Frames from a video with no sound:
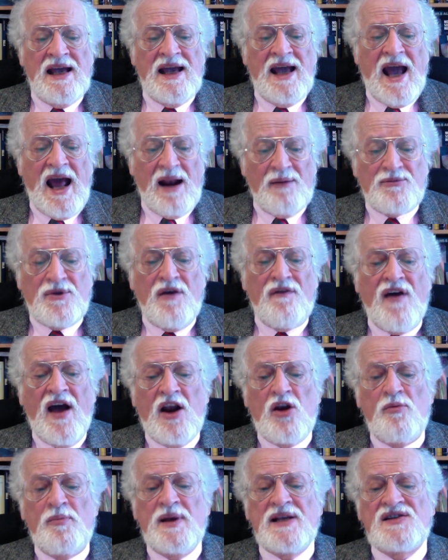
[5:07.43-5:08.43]
helped
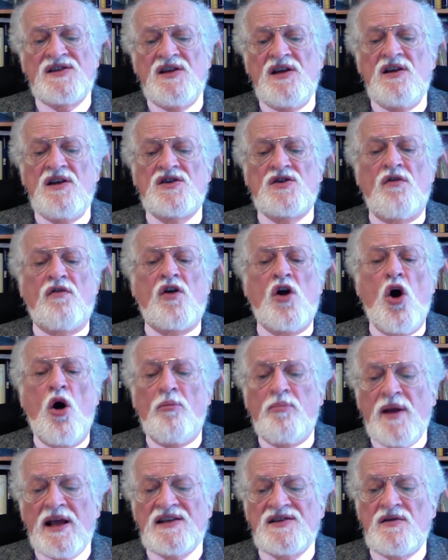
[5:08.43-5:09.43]
develop a series of
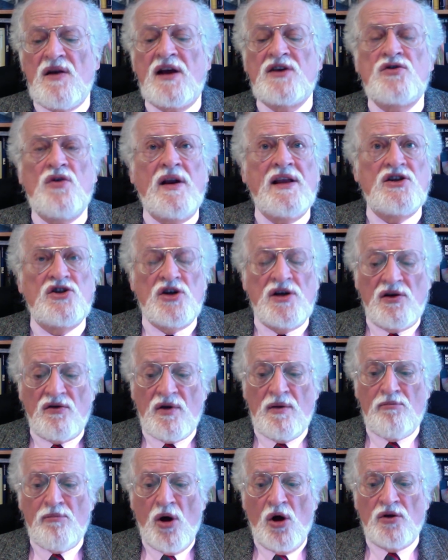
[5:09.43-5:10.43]
complex structural
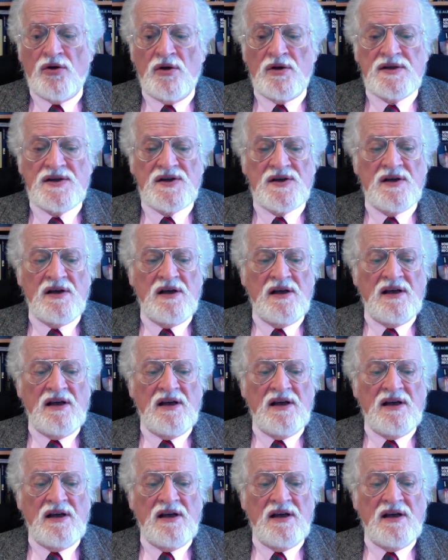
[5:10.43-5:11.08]
engineering models,